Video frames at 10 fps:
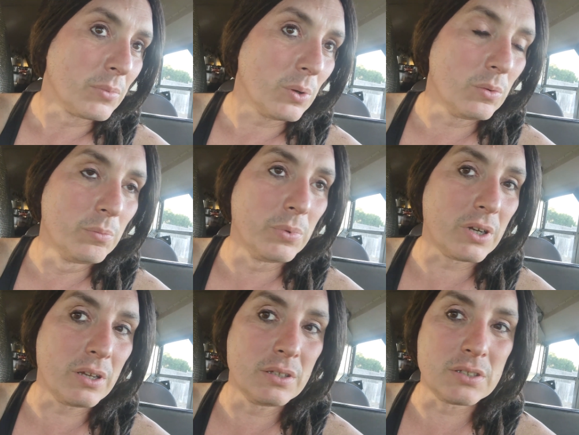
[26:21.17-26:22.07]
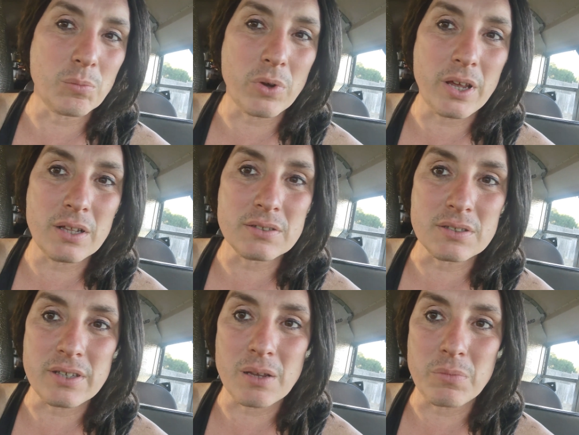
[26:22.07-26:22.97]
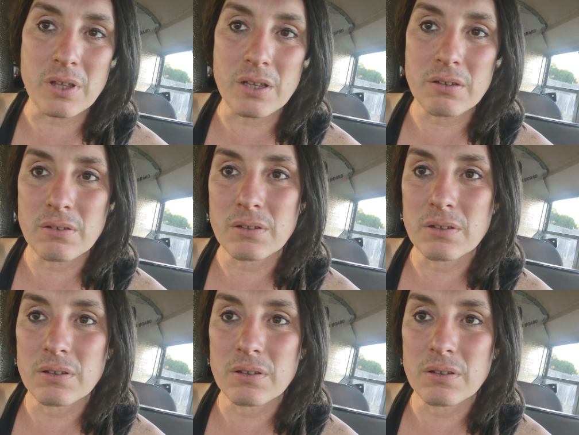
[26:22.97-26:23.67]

But, but in some way, it's the same thing.